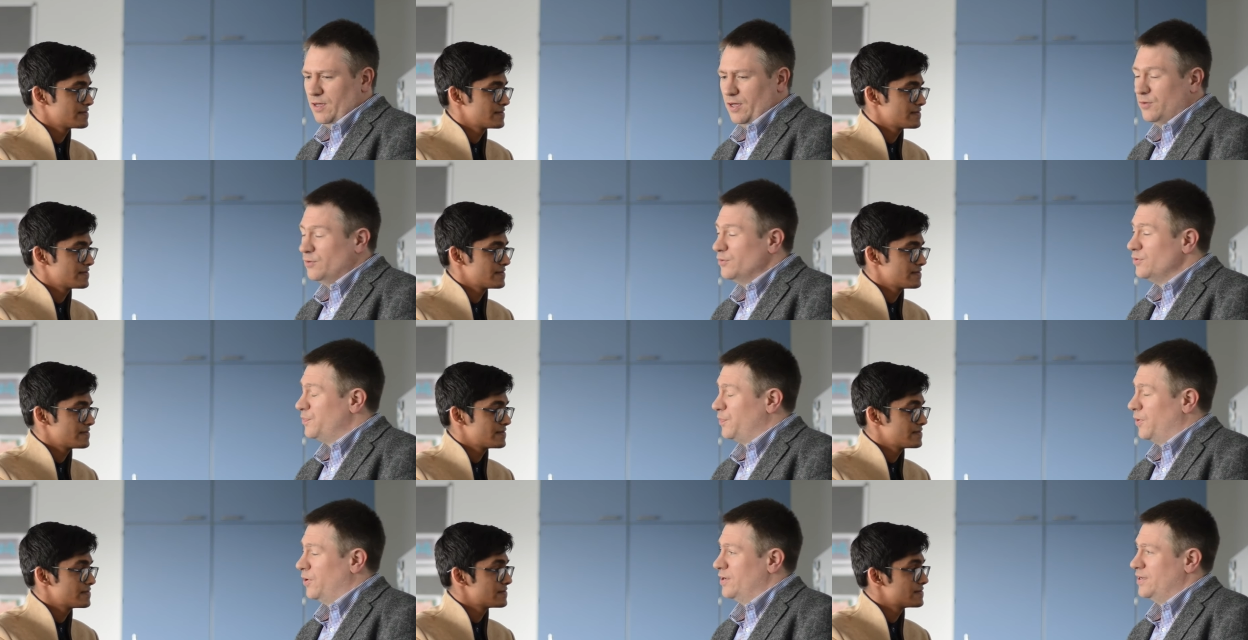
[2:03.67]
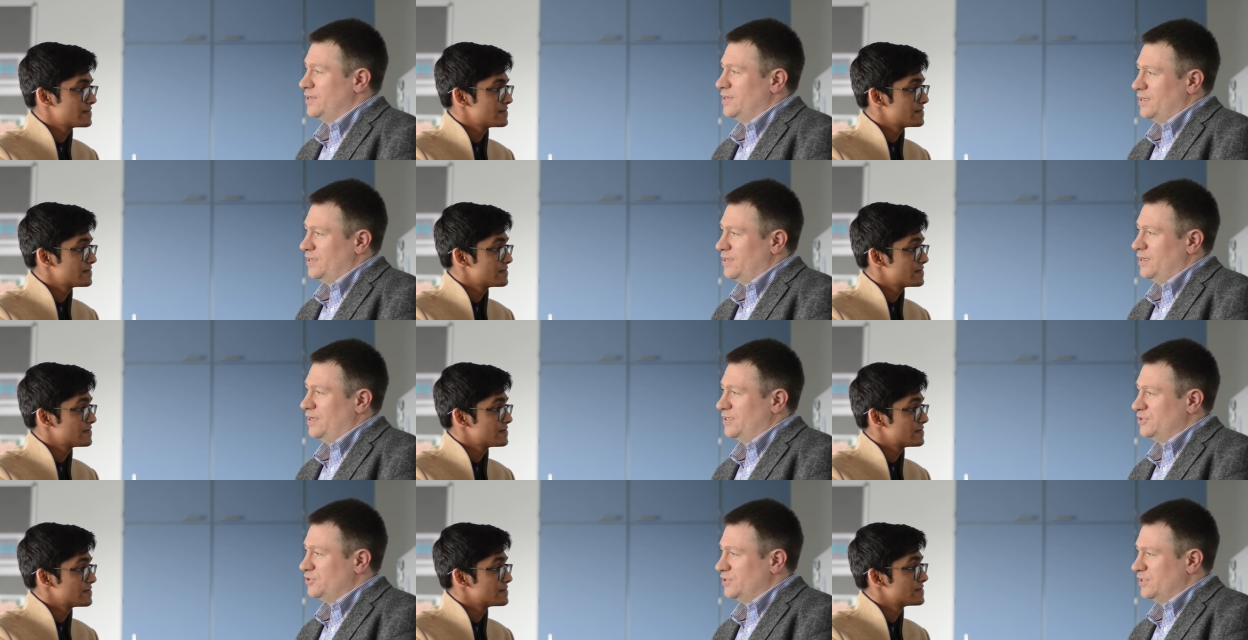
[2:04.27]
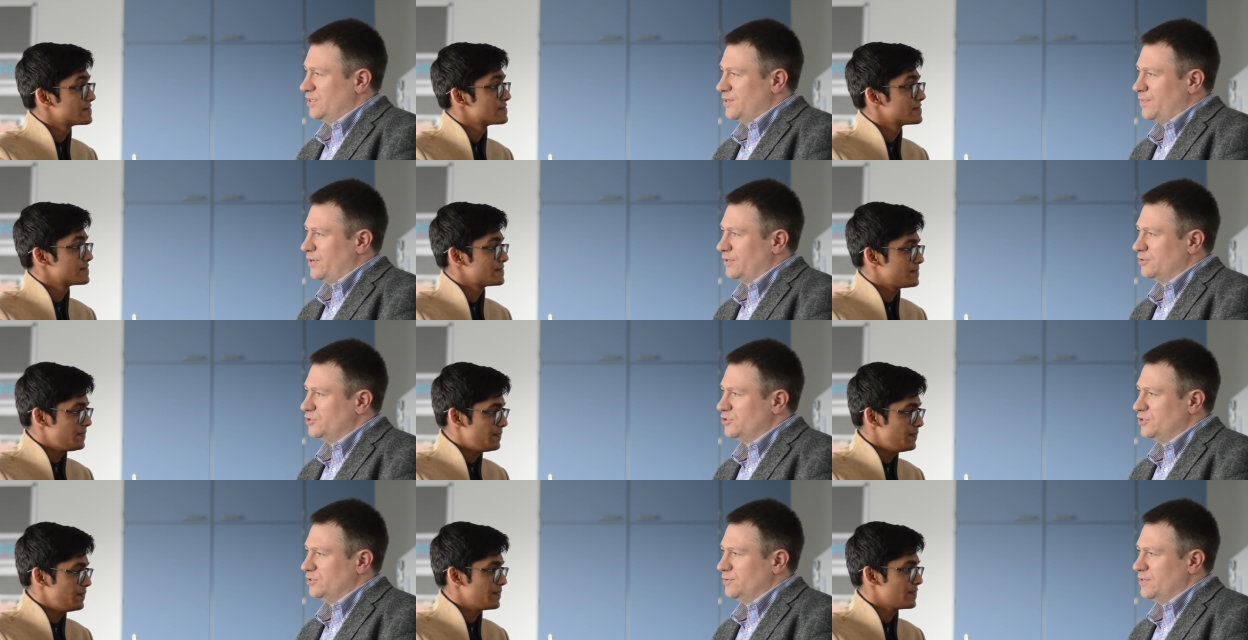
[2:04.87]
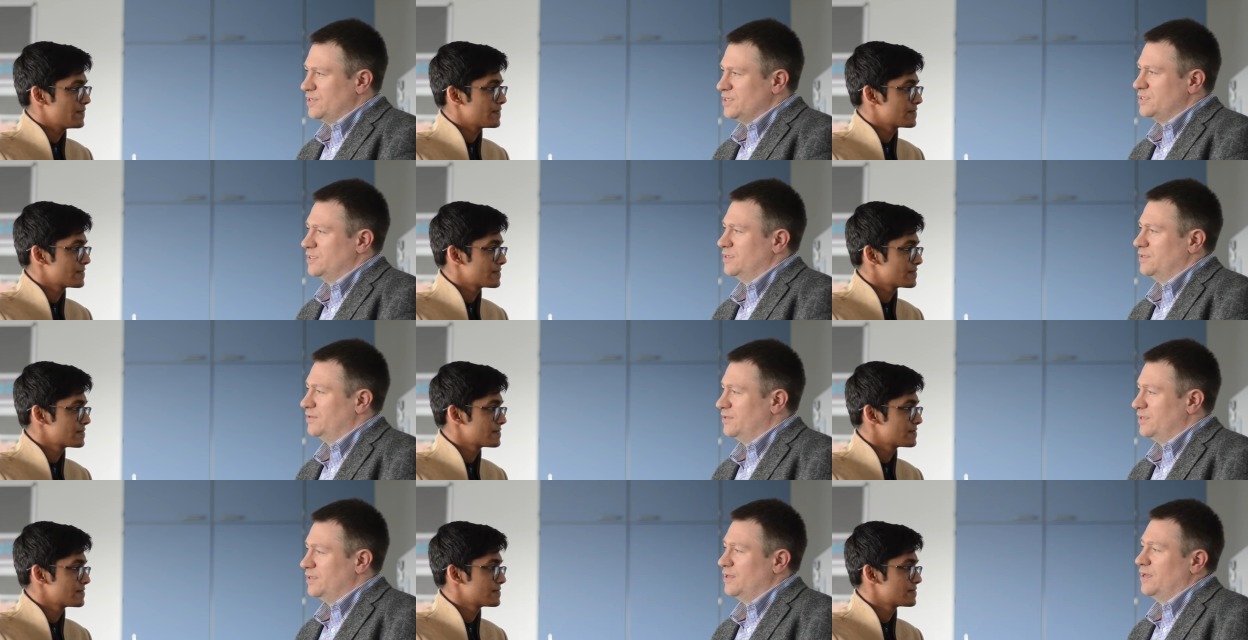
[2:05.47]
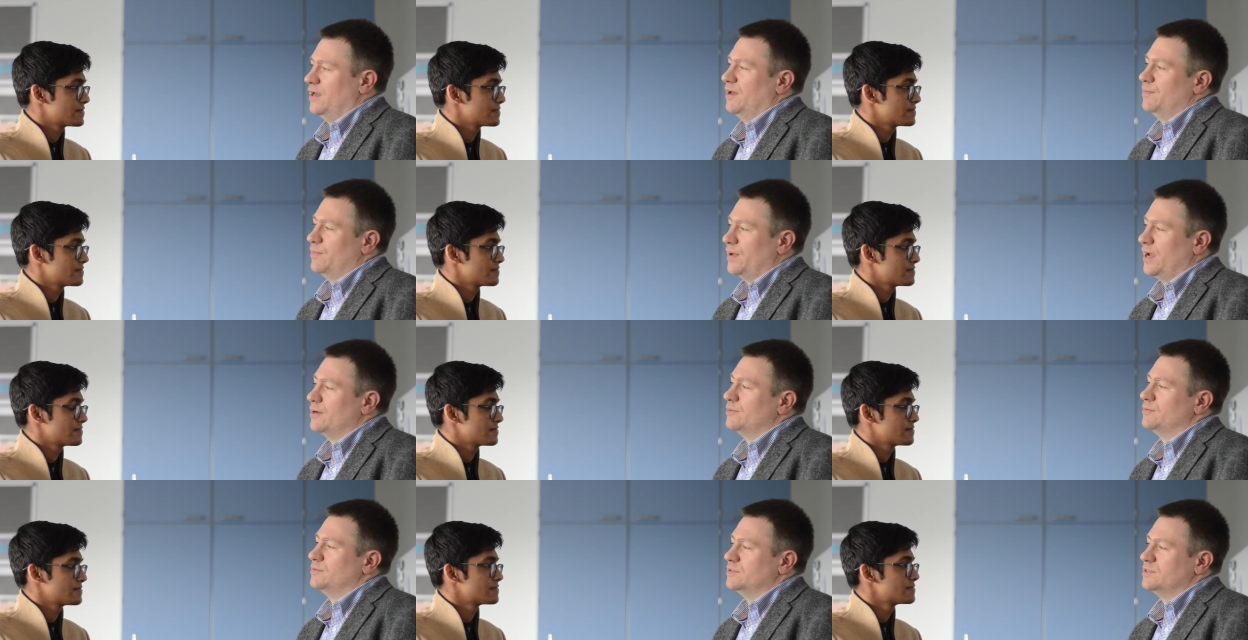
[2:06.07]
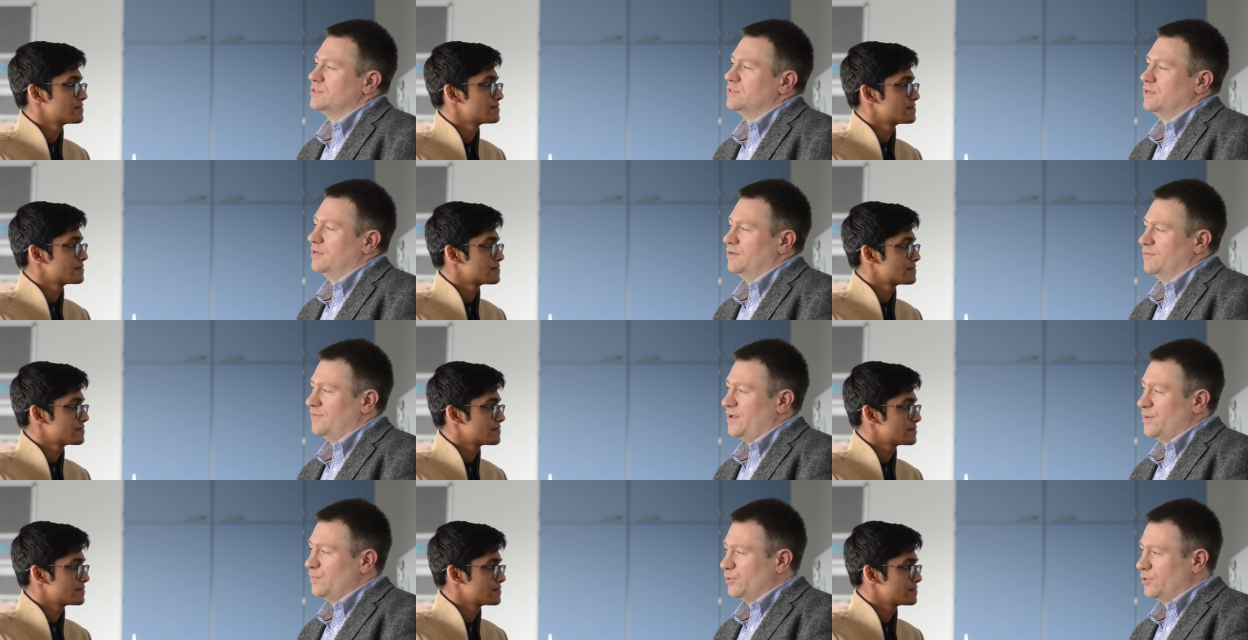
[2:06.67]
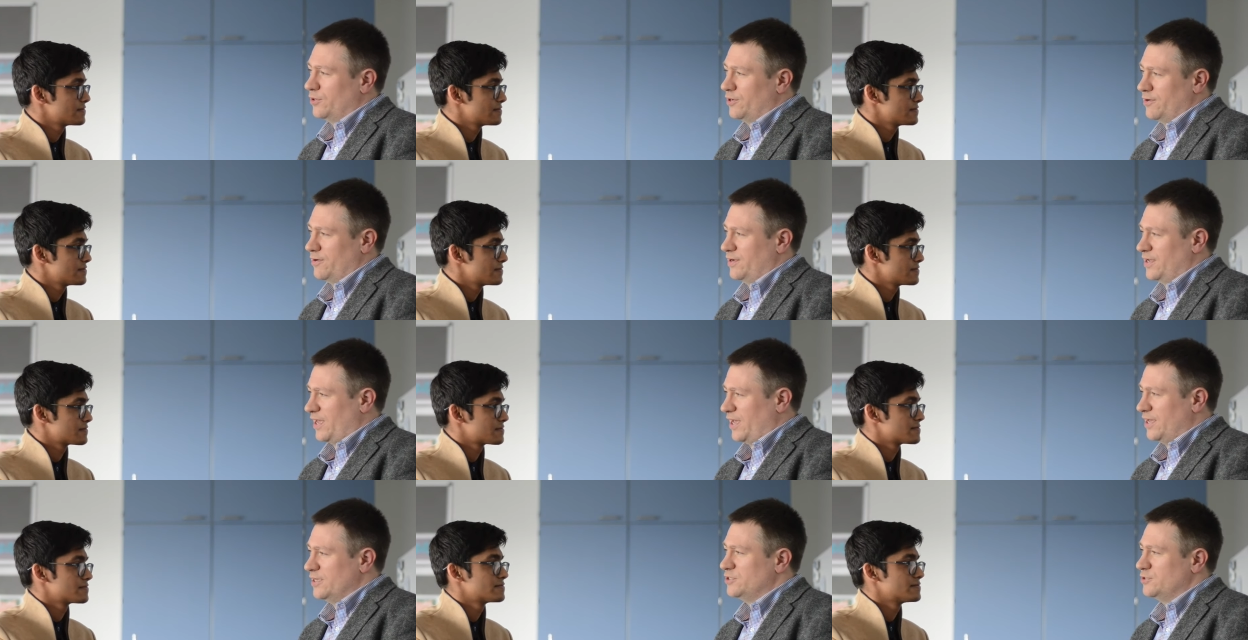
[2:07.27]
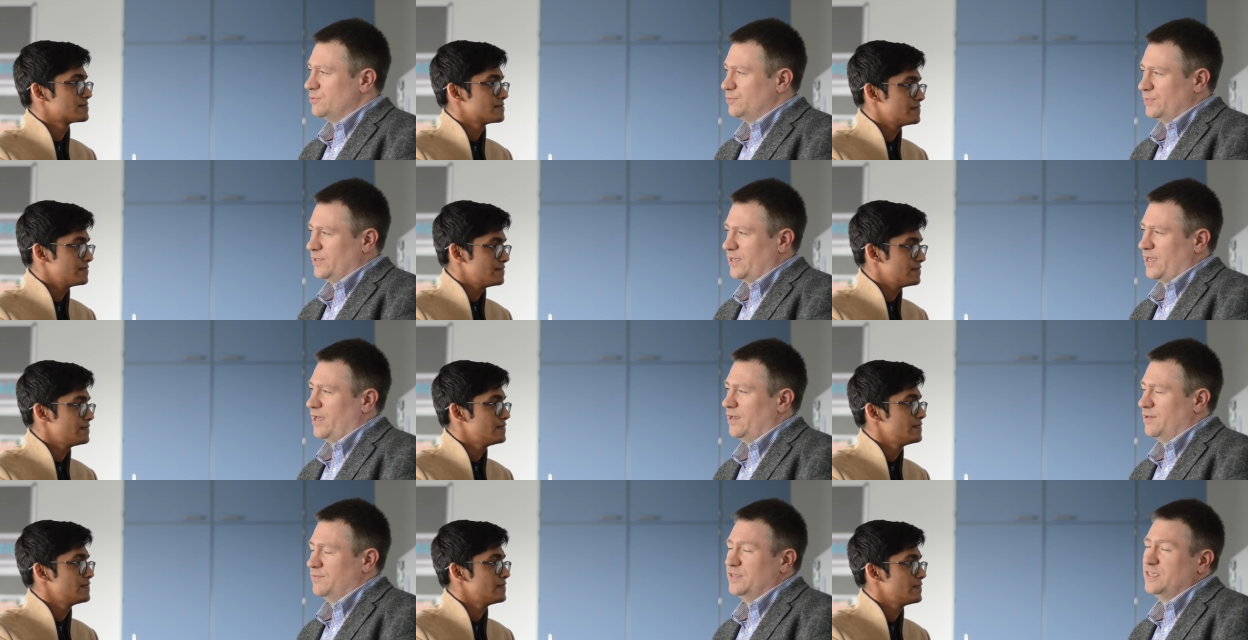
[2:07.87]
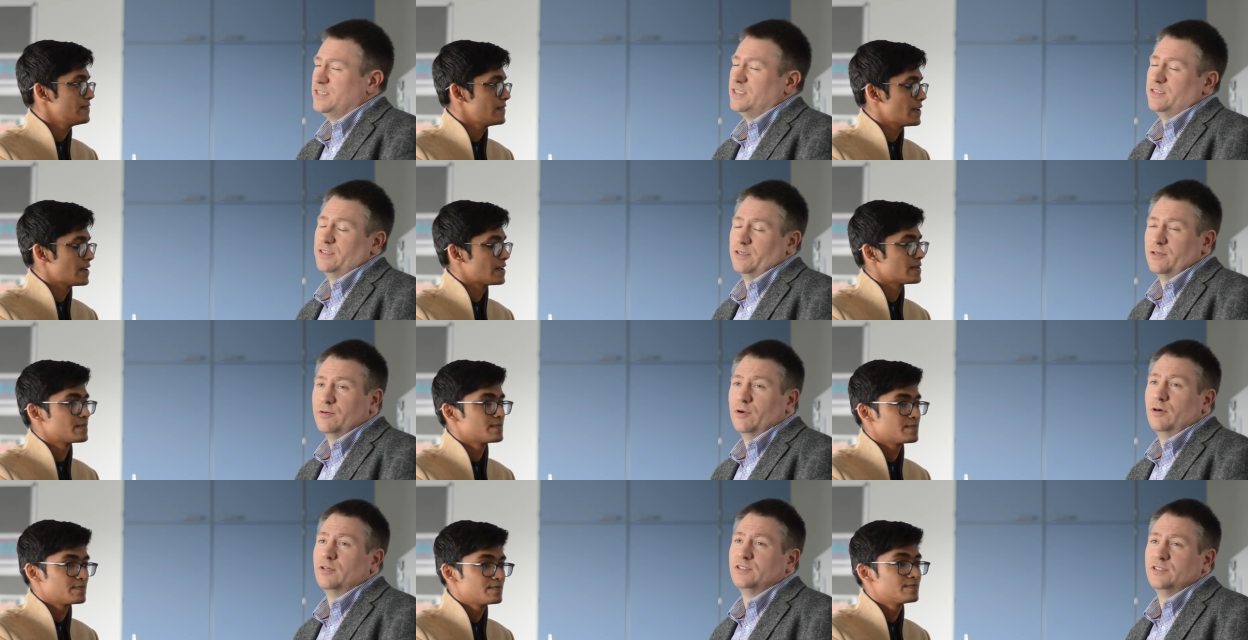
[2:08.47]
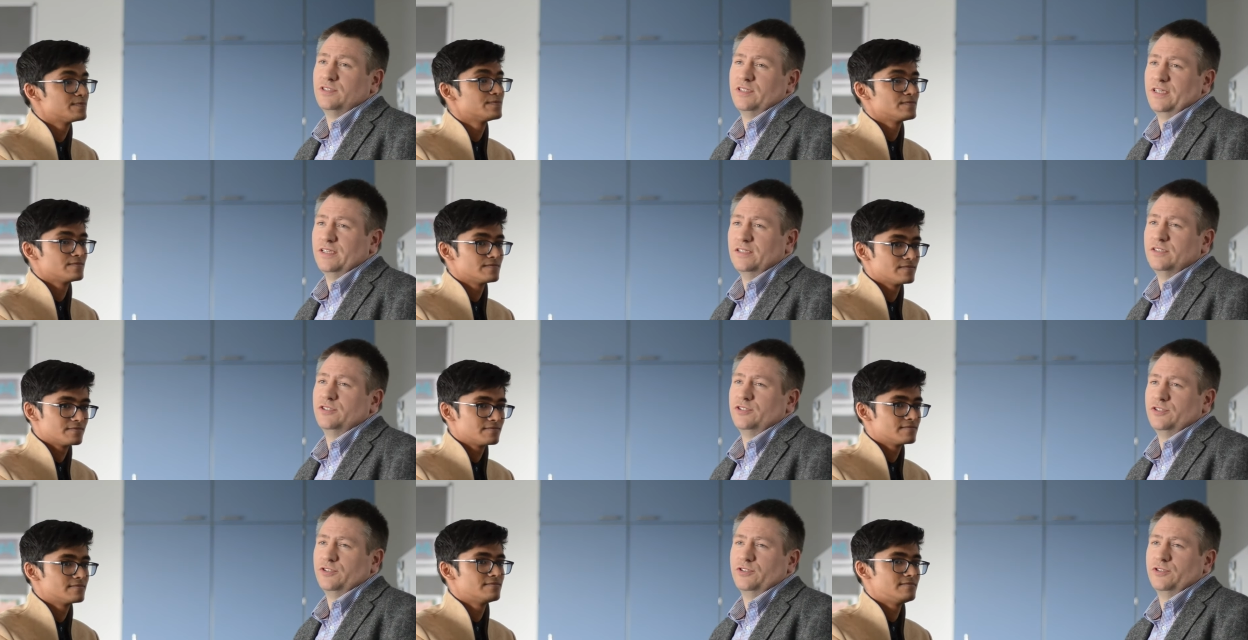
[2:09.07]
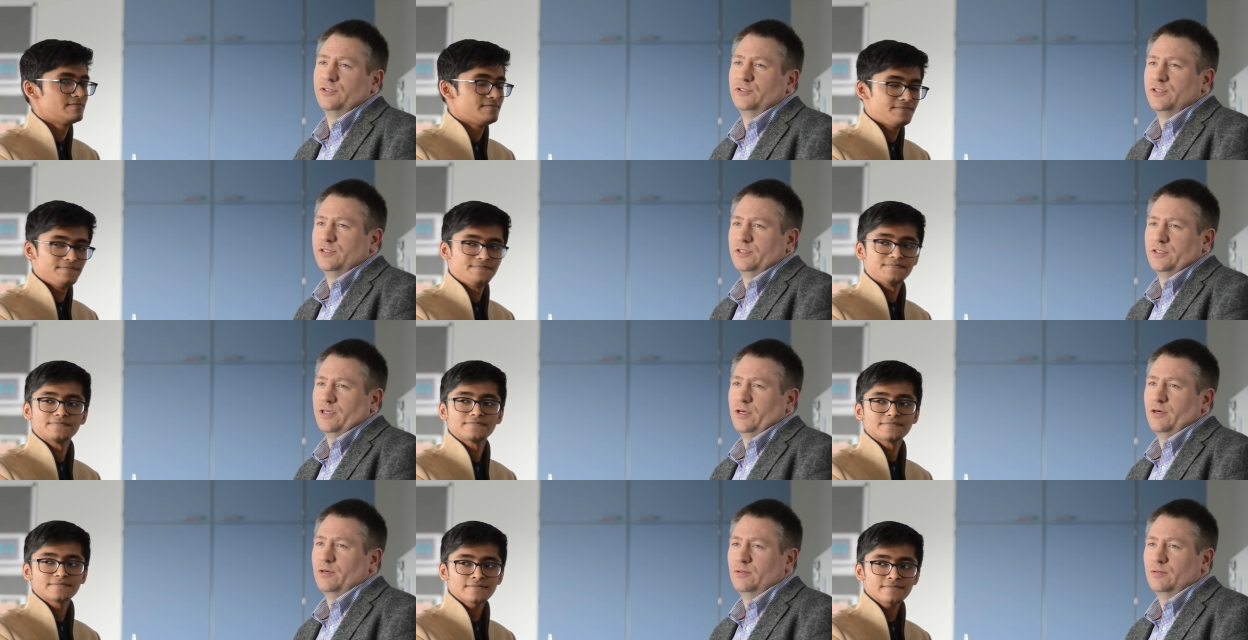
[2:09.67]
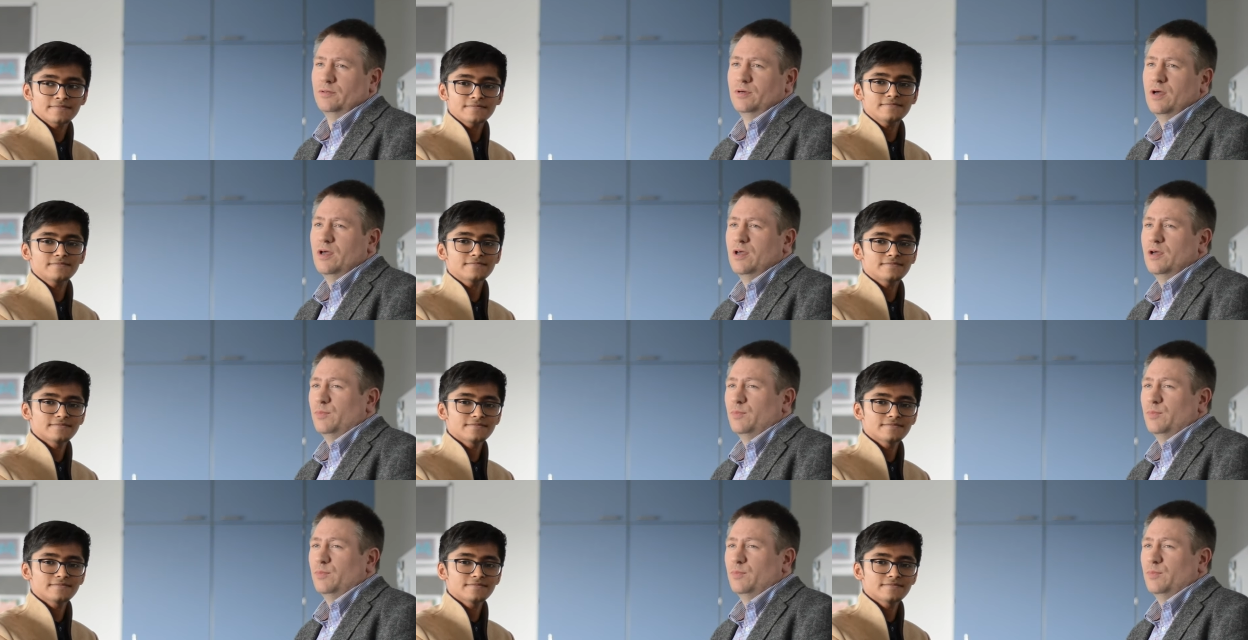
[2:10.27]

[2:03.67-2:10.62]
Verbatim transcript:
Speaker 1: Another point actually about Shu is the amount of employer engagement we get, and this is across the institution as a whole,